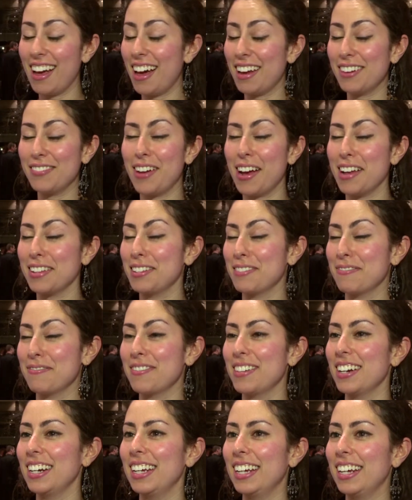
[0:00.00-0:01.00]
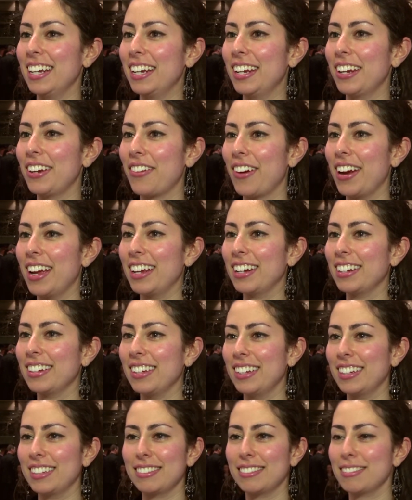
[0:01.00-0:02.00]
Adam had some really great
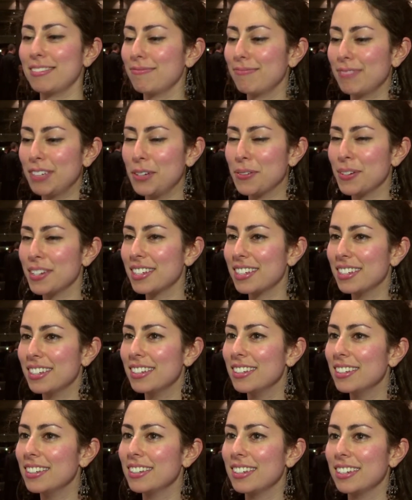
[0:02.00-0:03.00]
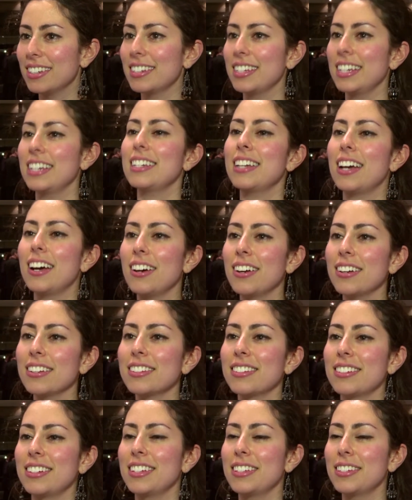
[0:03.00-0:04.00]
nuances and
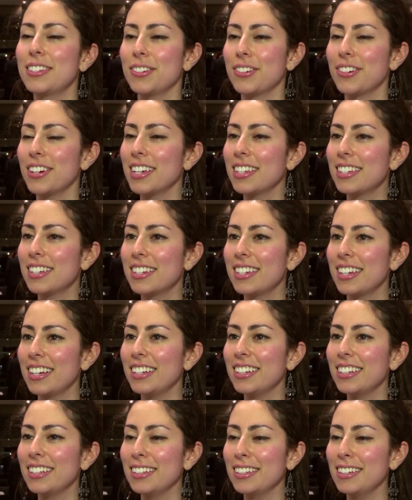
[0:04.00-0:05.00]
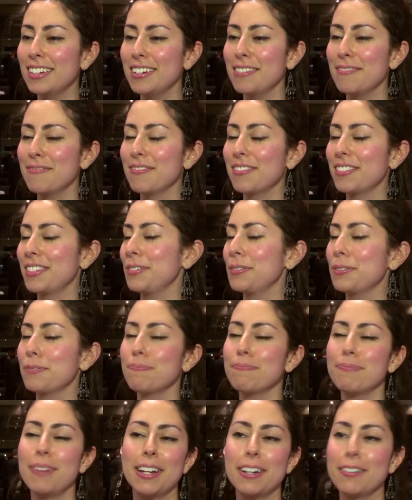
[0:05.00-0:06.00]
details on his stories to tell, so it
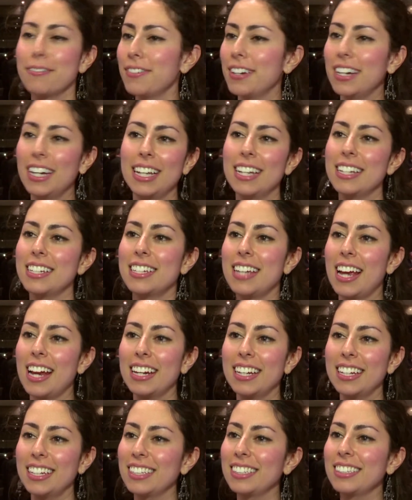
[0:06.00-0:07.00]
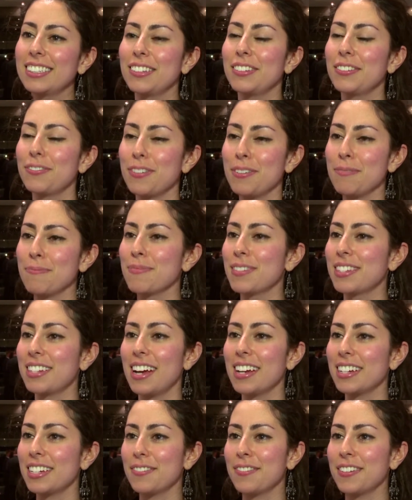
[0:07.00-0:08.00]
made it really entertaining from start to